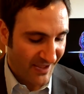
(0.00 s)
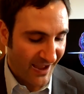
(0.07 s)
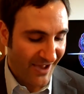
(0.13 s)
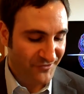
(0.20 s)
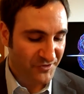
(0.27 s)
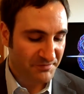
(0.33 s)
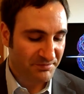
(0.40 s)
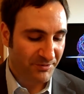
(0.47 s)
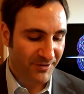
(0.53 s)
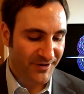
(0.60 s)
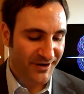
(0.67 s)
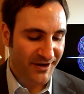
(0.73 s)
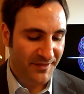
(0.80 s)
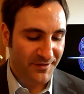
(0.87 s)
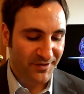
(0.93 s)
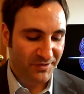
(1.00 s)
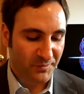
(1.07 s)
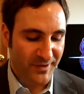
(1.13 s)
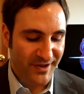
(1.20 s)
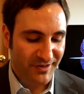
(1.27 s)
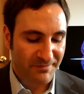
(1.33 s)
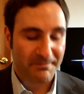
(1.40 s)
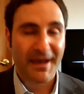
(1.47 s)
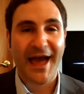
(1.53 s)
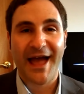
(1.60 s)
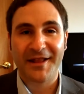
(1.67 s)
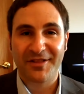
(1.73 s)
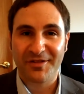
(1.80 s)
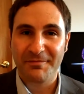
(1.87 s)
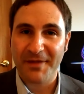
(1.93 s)
As reported in this week's
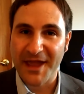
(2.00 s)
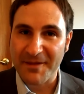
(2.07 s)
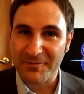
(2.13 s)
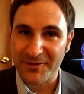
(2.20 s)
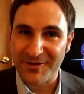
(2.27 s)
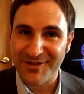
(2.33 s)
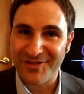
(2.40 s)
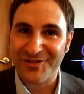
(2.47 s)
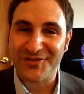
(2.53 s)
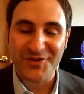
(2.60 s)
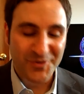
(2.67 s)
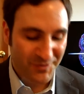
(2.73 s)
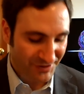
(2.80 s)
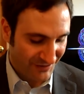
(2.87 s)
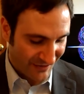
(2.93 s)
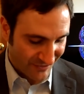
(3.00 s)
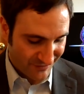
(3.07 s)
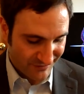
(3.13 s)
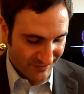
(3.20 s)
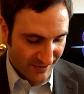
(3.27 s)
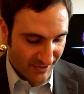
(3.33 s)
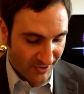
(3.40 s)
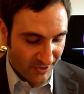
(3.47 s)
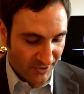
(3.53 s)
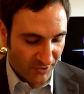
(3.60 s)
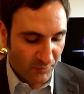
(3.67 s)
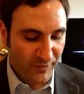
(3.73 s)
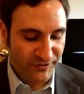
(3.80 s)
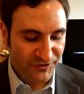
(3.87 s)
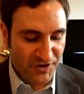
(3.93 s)
Pat's Papers newsletter,
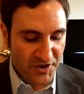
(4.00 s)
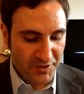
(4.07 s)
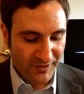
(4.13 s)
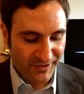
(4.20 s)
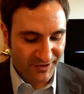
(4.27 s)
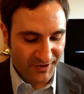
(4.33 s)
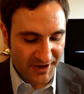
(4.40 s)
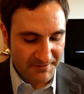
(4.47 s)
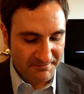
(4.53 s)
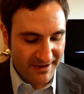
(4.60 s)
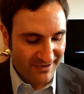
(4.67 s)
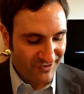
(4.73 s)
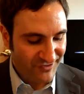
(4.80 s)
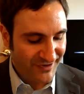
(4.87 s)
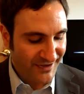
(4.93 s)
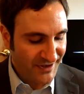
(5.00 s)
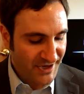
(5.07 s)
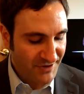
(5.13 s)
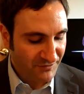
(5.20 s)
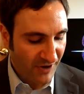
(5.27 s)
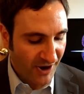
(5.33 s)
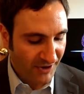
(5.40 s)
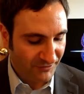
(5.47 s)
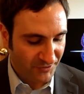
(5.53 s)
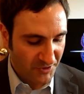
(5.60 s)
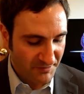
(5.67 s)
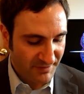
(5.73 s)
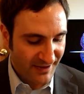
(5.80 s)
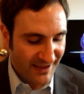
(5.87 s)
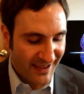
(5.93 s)
which New York City-based indie rock
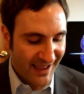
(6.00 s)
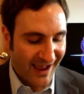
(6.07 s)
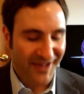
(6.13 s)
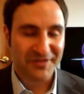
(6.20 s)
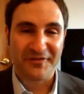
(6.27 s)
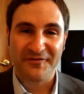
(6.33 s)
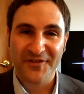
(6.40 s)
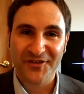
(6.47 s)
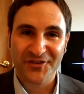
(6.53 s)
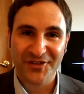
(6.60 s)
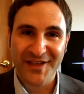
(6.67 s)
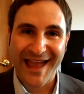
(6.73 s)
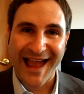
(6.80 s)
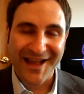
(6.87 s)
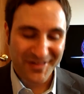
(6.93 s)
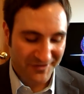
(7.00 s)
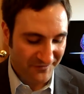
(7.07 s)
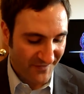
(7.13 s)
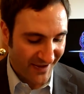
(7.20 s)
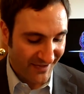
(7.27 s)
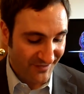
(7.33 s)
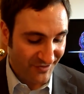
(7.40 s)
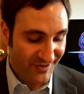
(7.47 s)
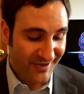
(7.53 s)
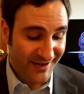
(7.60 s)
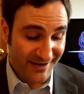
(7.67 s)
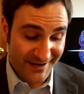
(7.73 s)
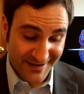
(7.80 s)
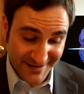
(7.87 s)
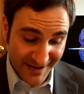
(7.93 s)
group has officially asked fans
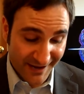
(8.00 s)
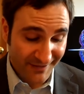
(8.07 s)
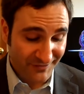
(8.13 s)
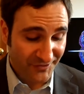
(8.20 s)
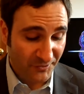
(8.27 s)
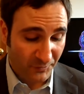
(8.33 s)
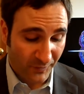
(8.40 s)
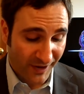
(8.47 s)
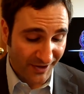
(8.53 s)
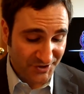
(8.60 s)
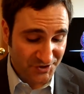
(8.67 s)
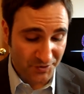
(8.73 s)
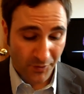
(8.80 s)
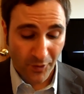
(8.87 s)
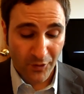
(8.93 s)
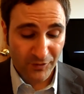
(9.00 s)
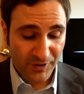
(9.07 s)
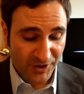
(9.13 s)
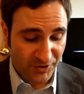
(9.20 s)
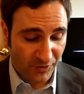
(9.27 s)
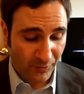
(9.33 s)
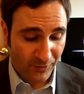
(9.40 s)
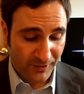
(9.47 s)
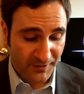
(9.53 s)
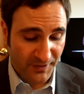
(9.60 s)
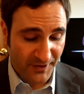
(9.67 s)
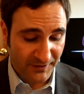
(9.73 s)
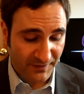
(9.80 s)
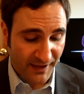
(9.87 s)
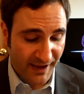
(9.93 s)
not to watch or
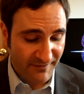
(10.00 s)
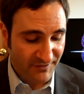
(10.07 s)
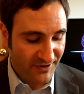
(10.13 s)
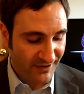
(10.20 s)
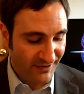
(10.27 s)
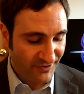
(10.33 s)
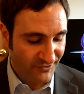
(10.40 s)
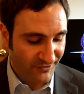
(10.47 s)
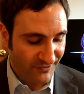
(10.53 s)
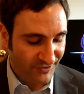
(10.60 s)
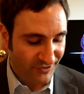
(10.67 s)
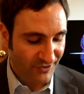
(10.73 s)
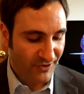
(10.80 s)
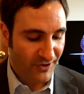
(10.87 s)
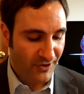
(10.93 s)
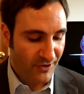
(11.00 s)
record their live concerts